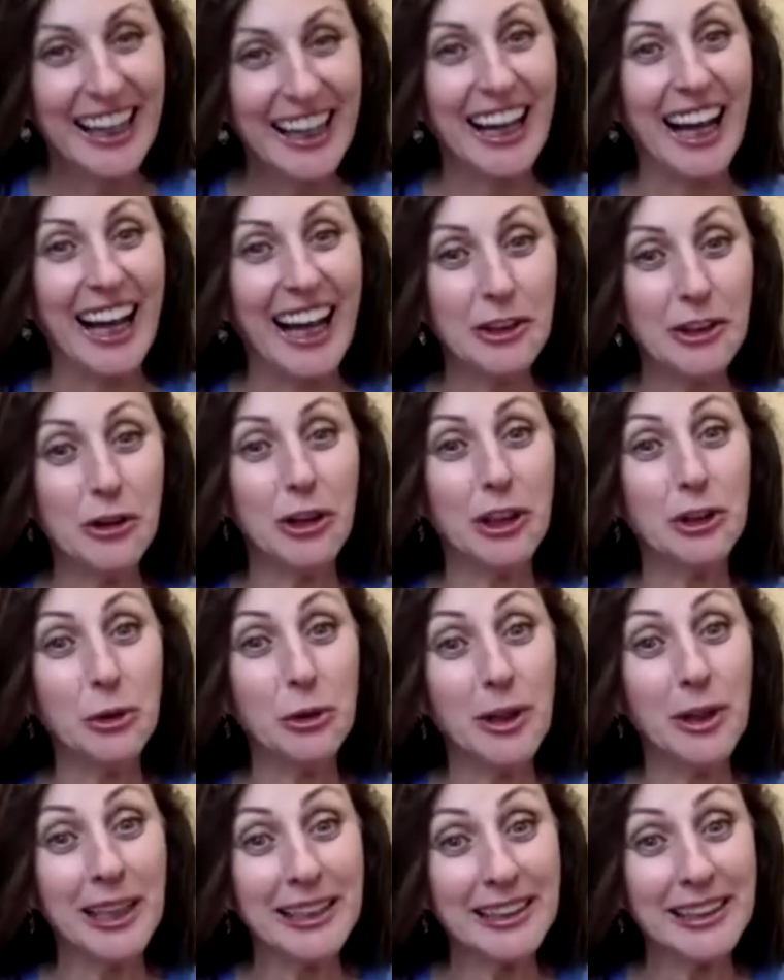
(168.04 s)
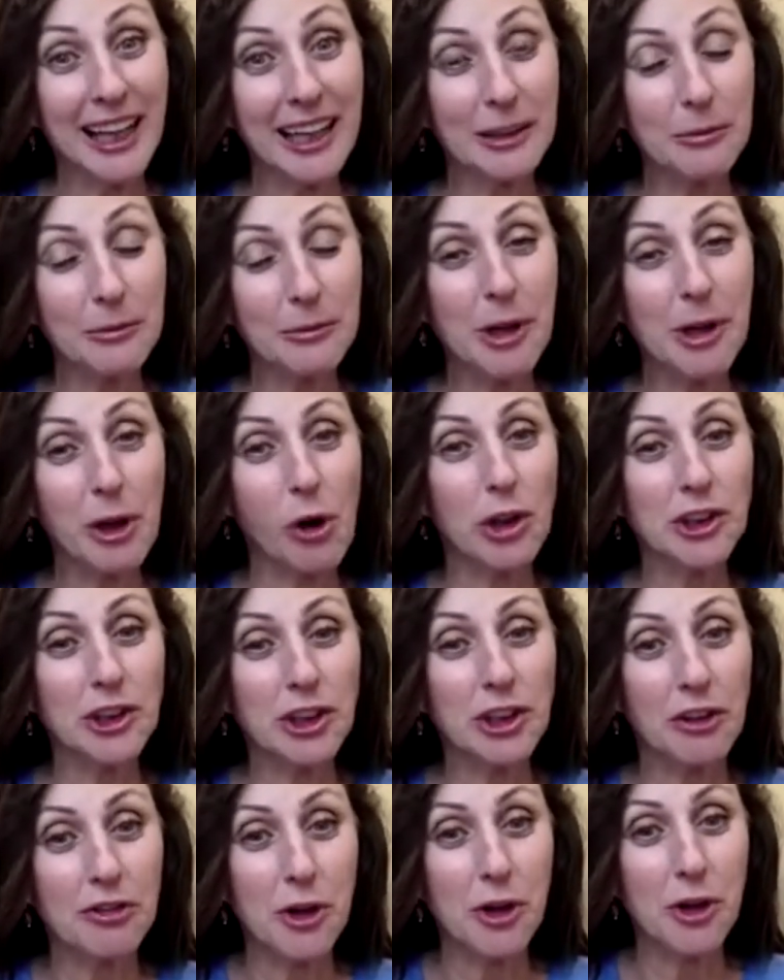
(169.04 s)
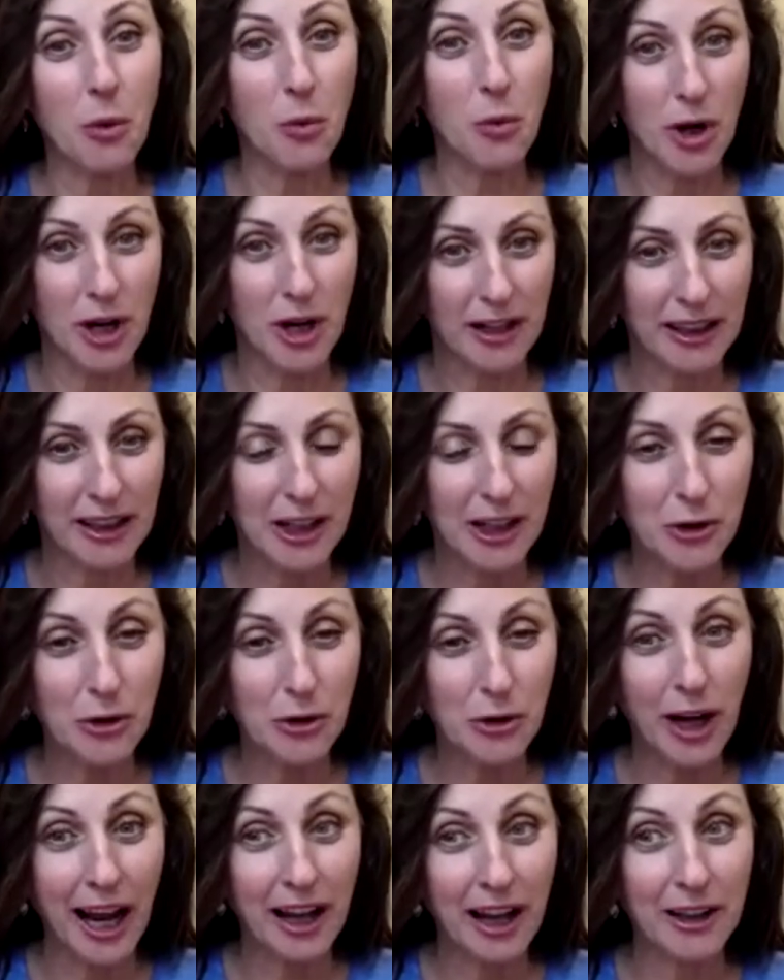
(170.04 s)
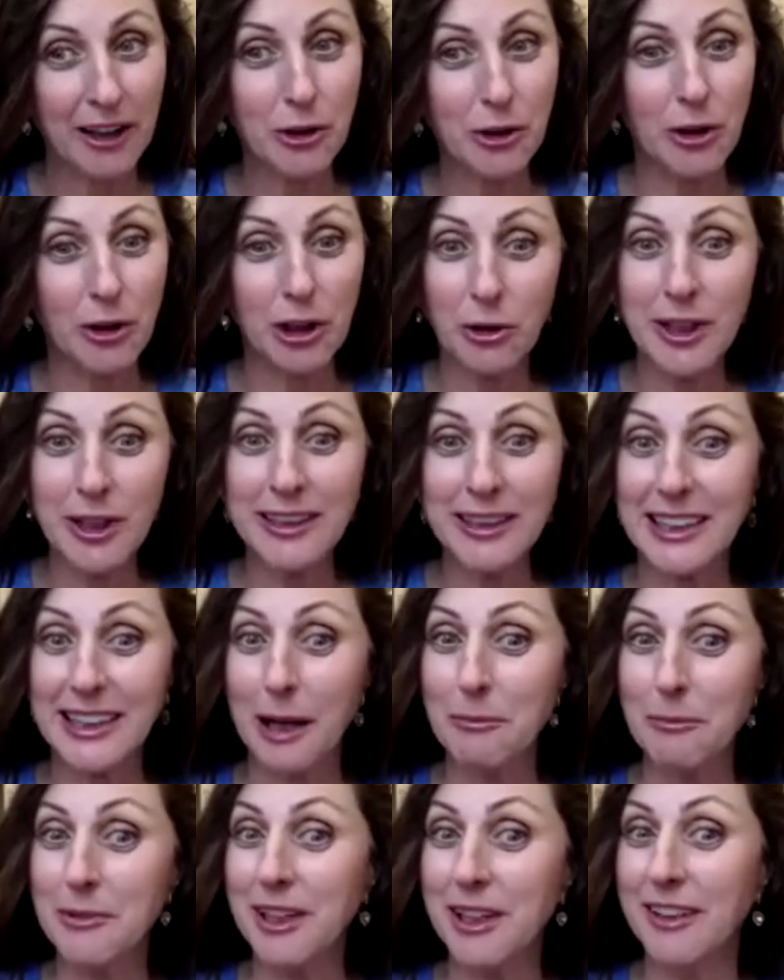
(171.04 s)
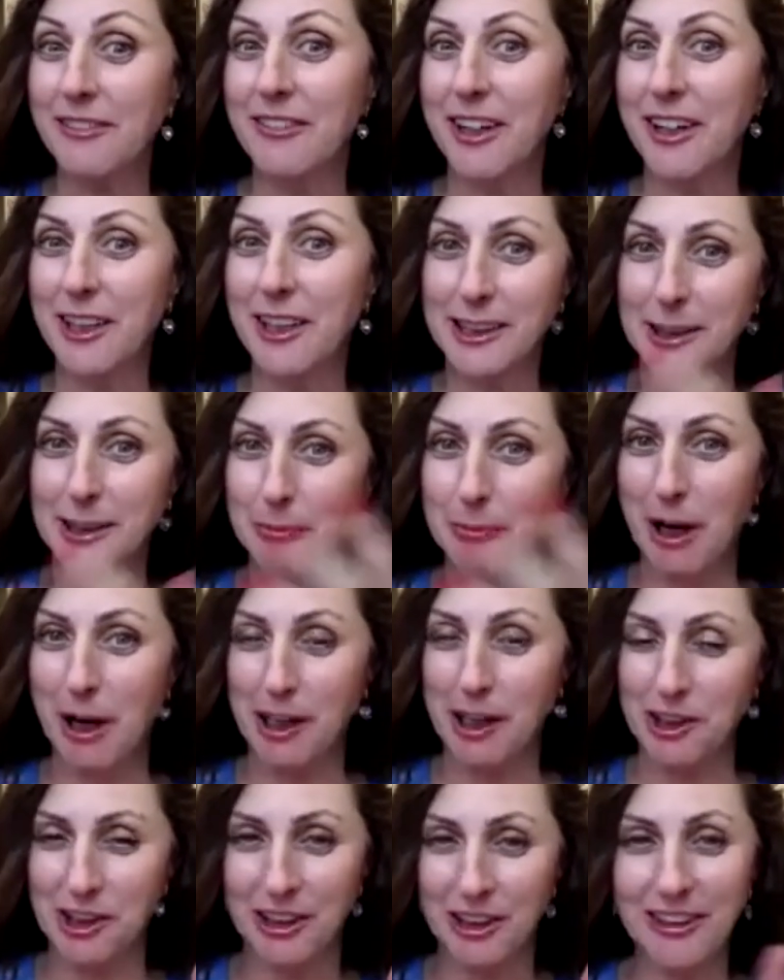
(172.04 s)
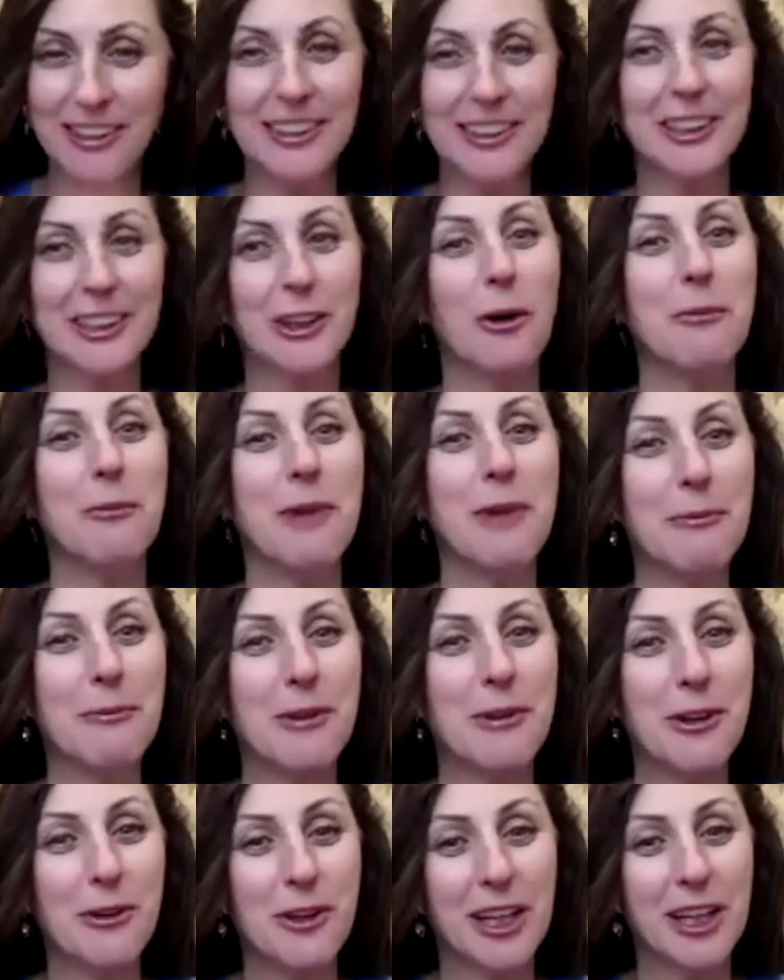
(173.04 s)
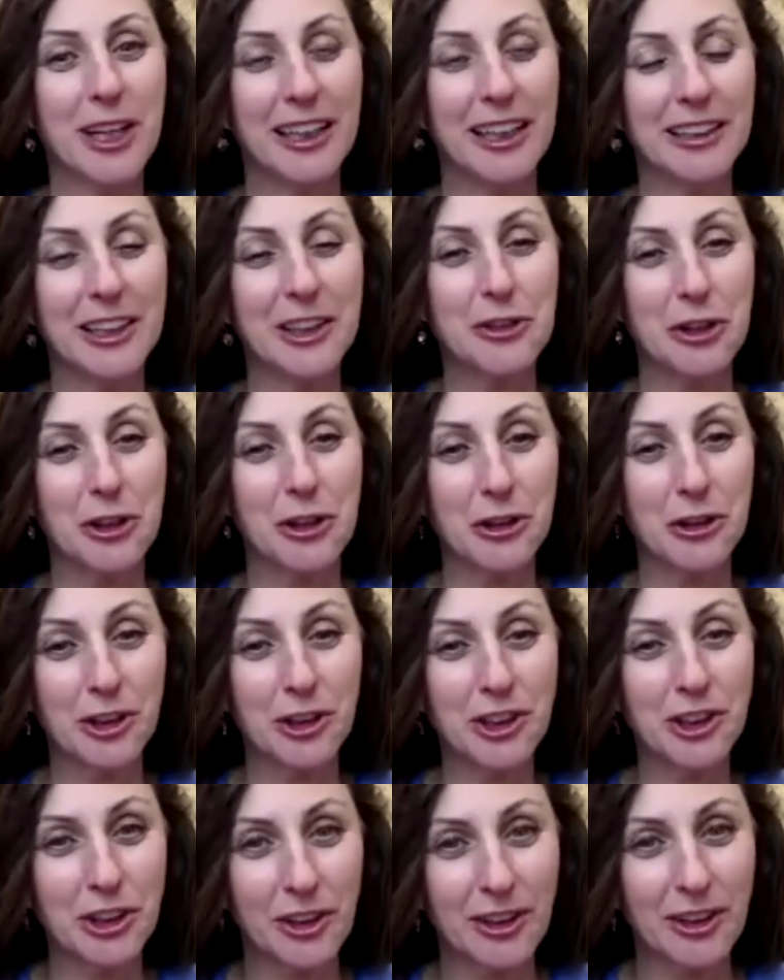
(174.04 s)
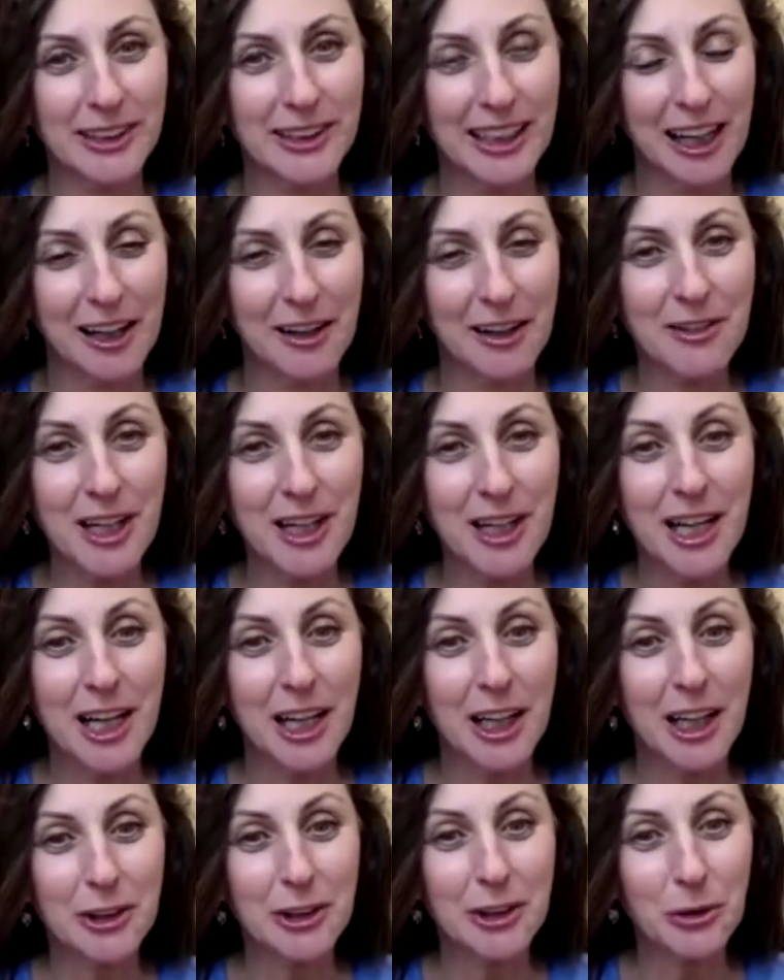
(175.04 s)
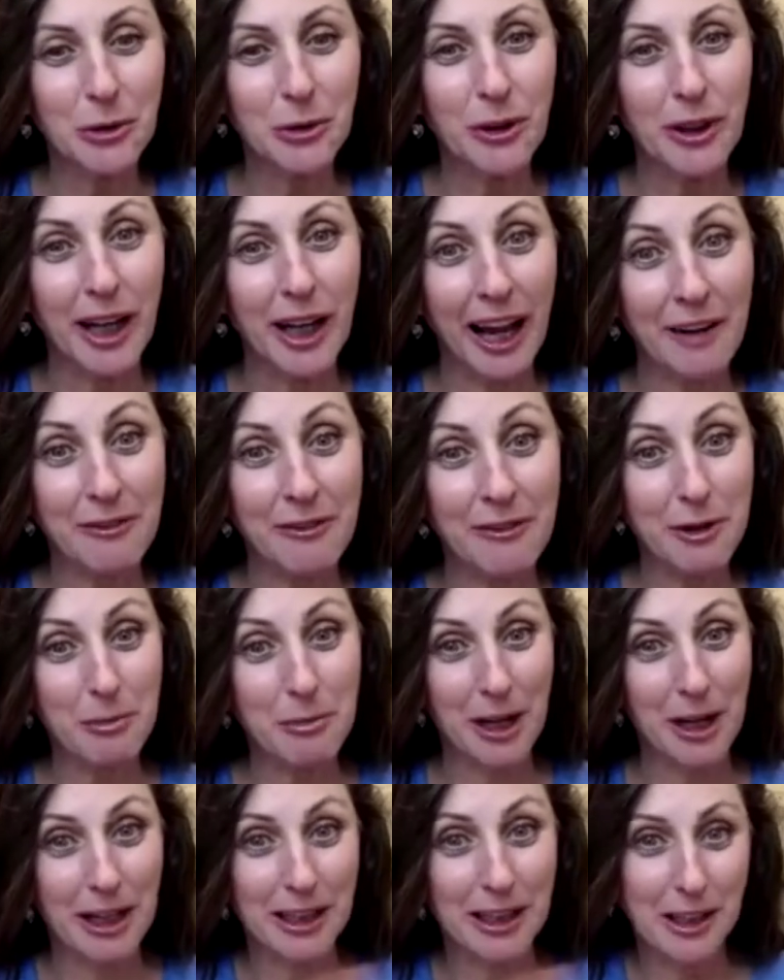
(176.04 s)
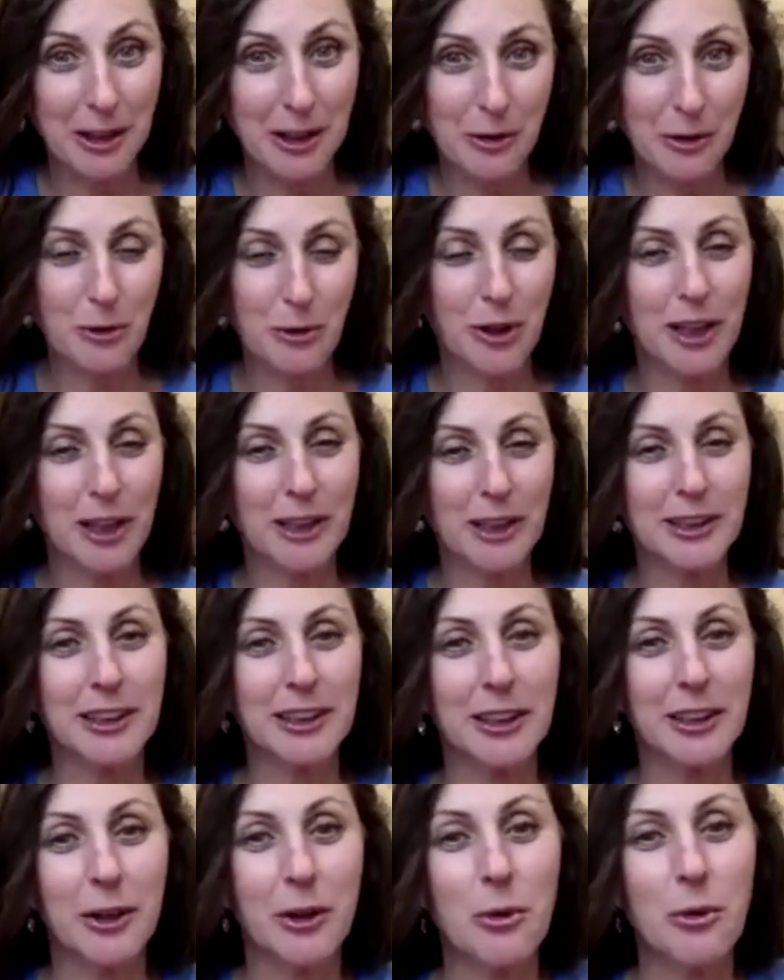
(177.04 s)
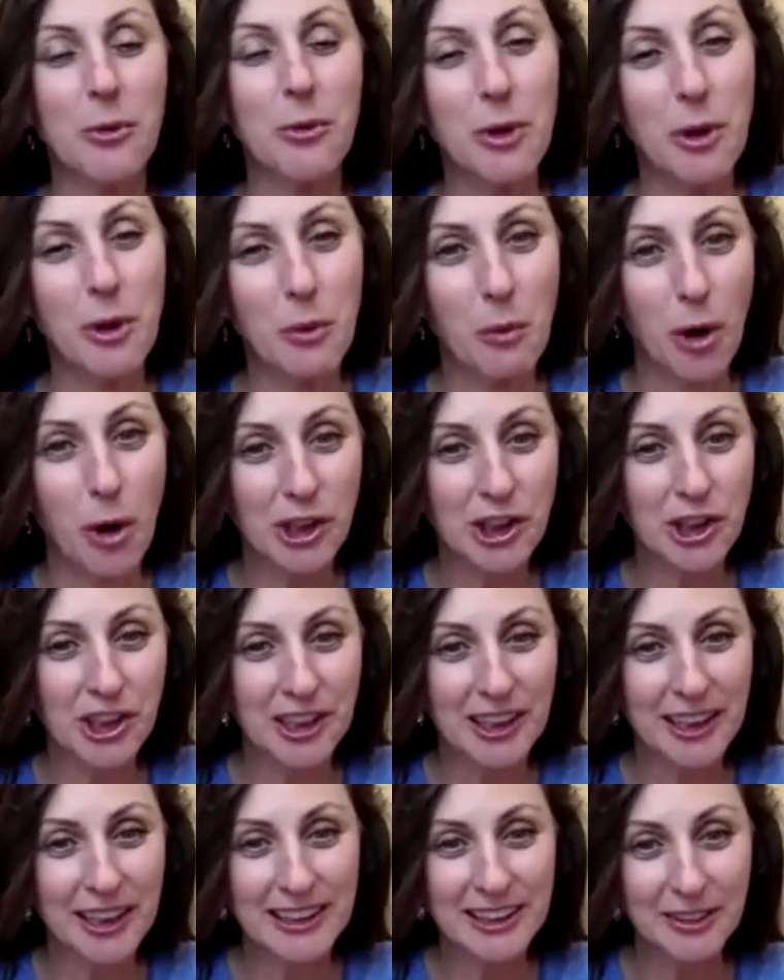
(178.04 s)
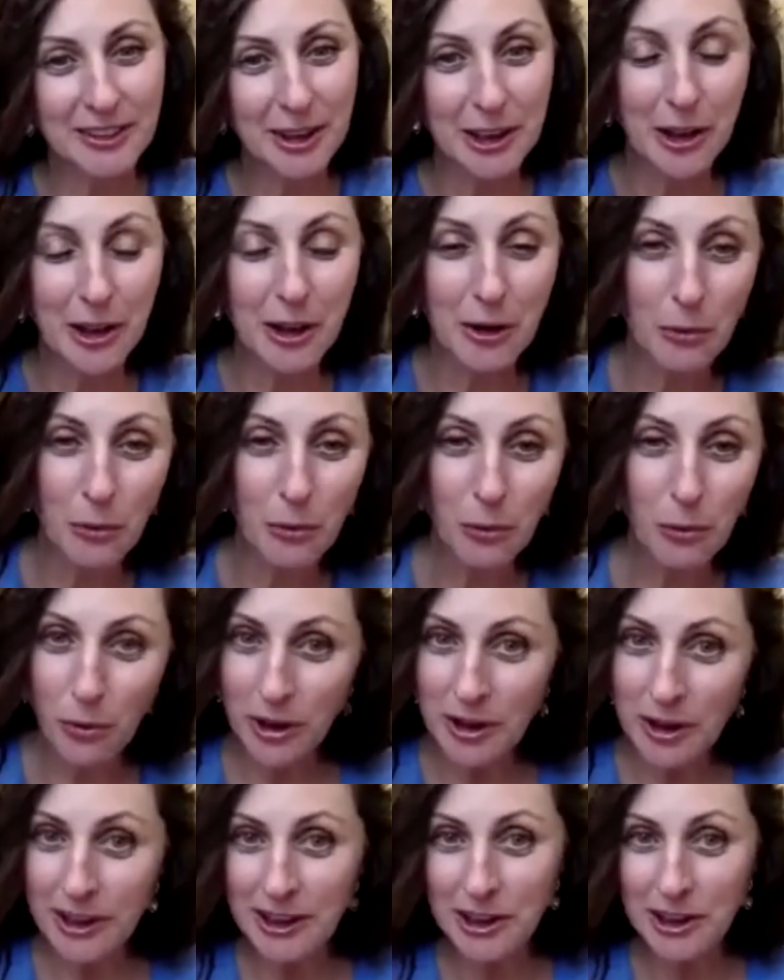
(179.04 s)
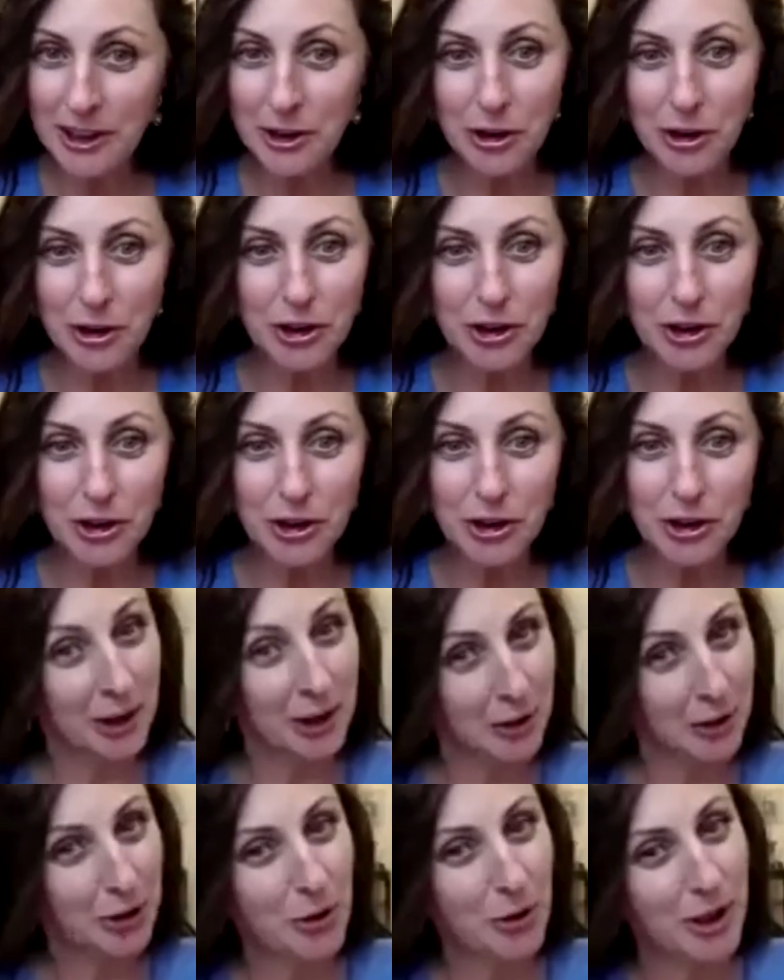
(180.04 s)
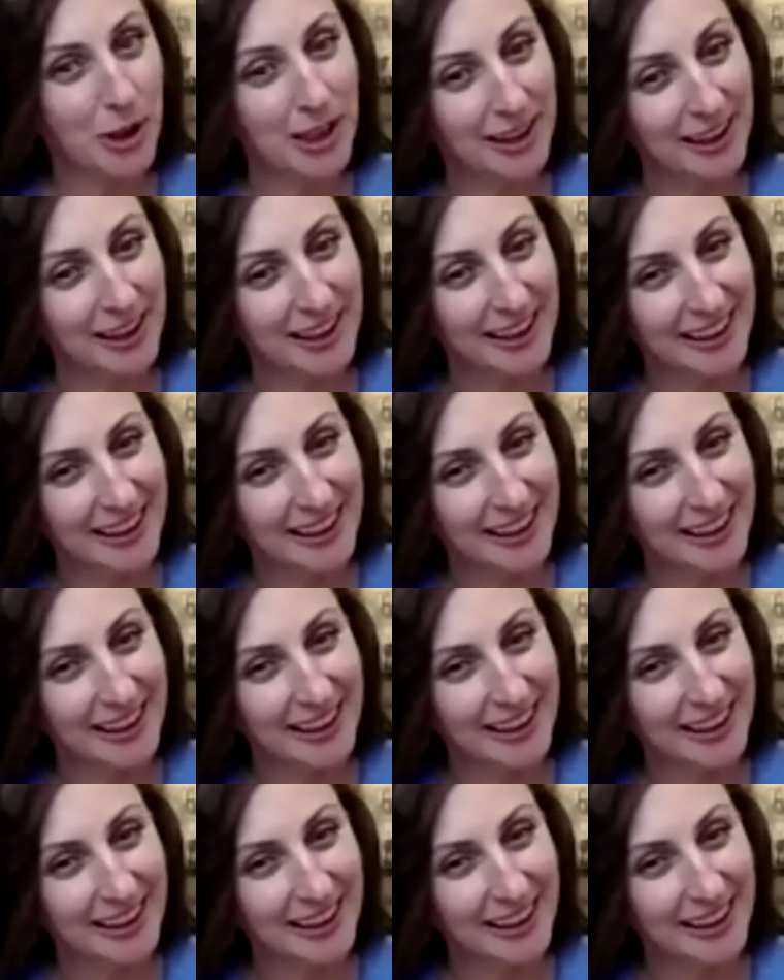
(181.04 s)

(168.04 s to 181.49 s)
And you're doing that because of your work. You have you're yes. doing something very special, so maybe you can introduce yourself to everybody who, are, who will watch this video. What is your, what are you doing, Lily?